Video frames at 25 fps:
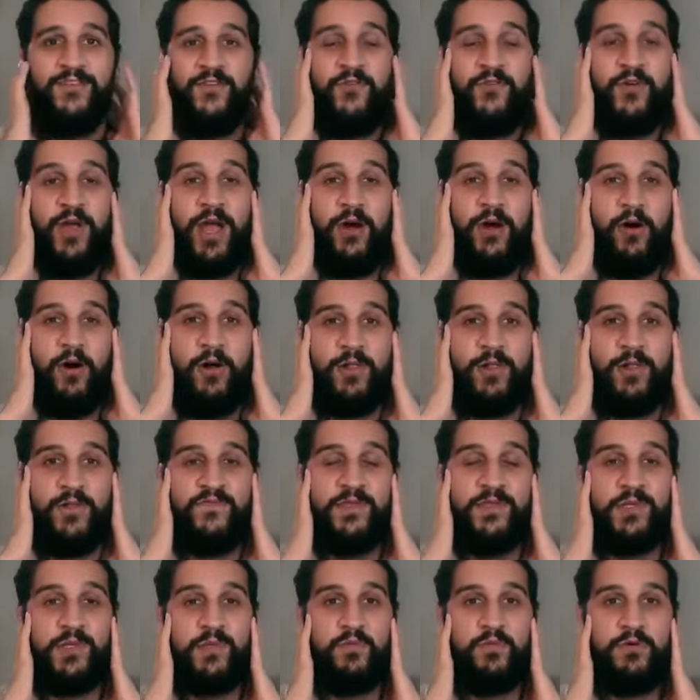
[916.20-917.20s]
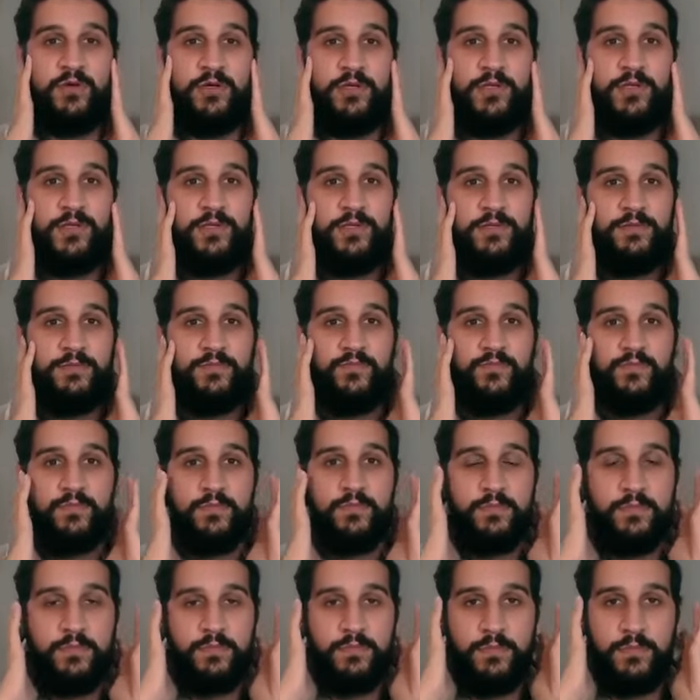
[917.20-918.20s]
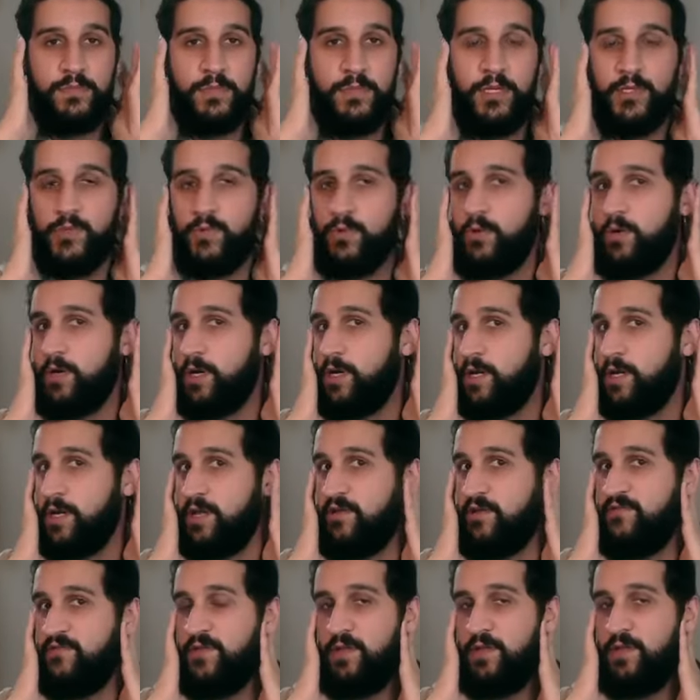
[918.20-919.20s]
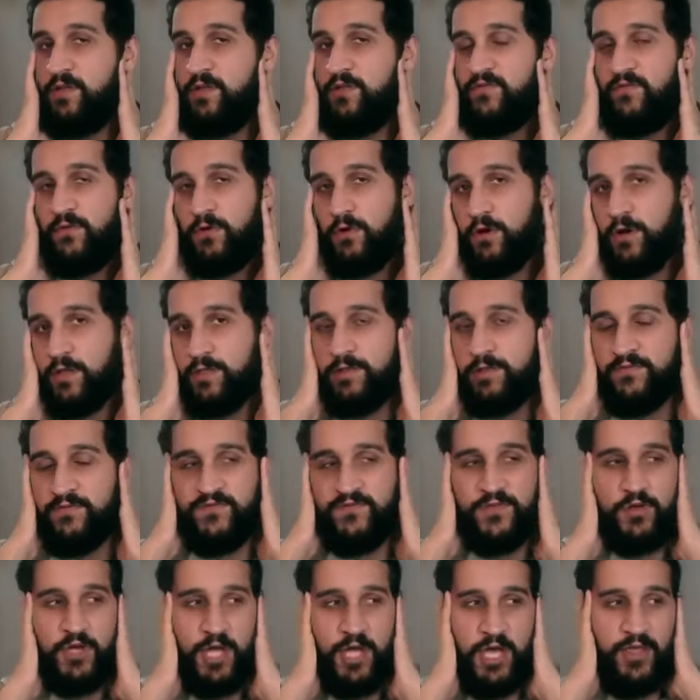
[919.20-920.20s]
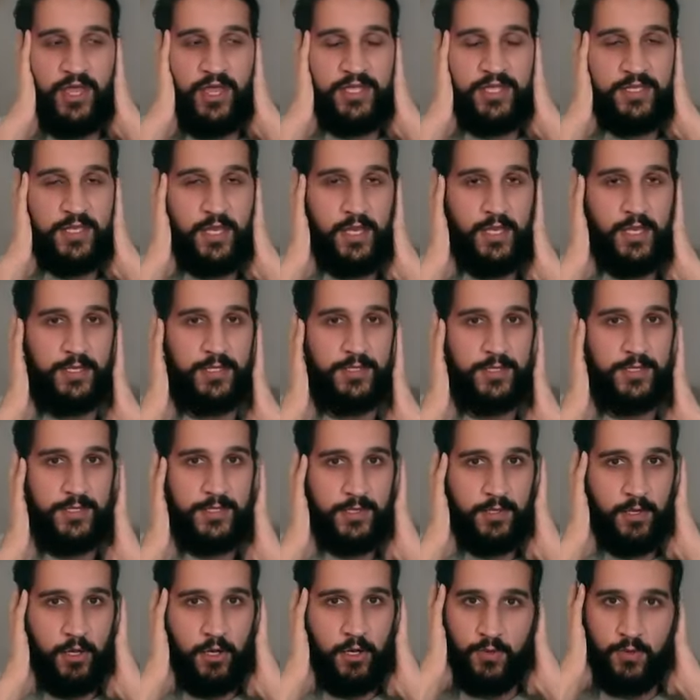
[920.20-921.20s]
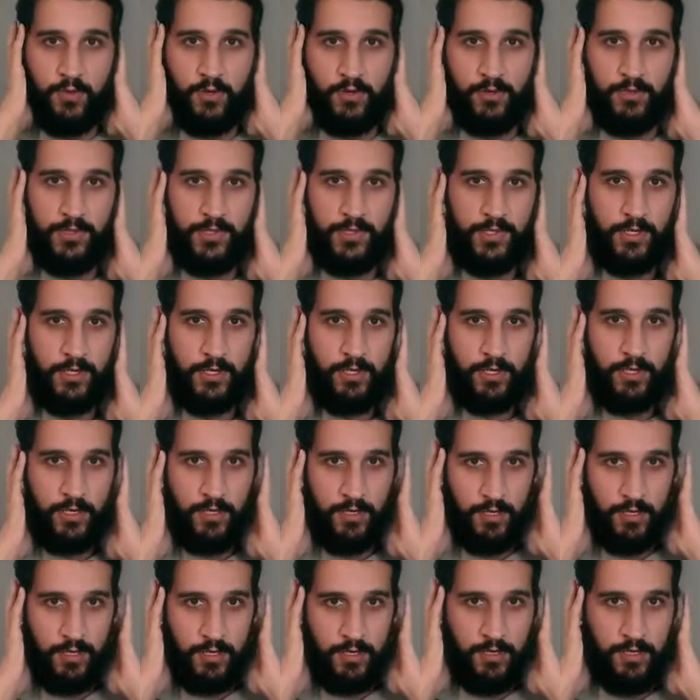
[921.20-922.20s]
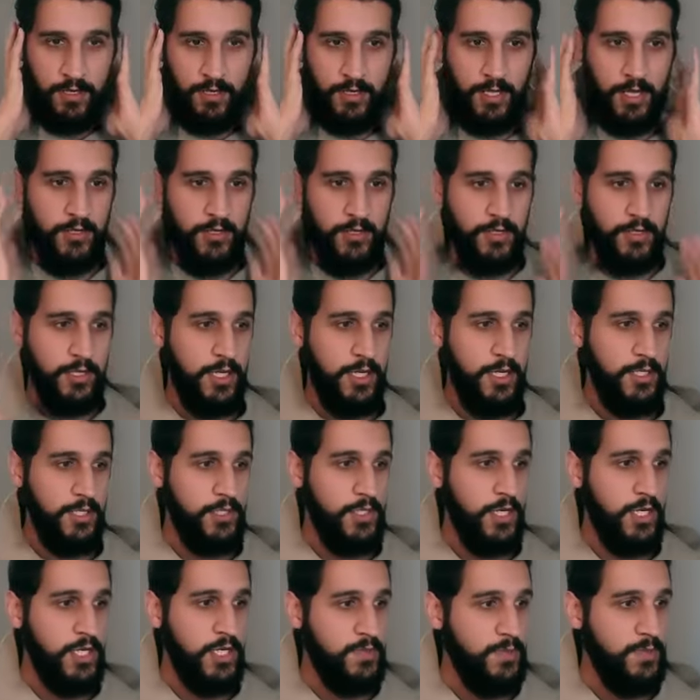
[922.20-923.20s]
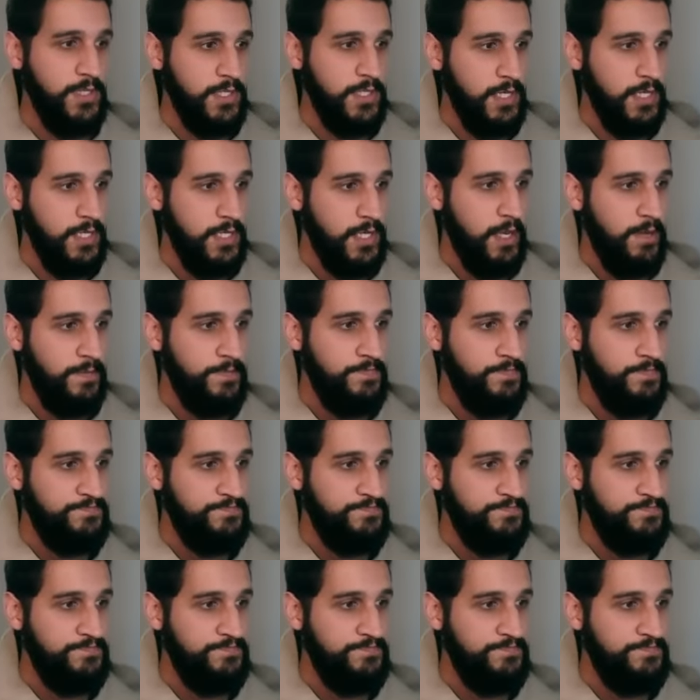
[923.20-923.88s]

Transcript: For how all of this reads is where we're going to get a feeling for and then feel how that tugs the skull bones. How you can get adjustments like that.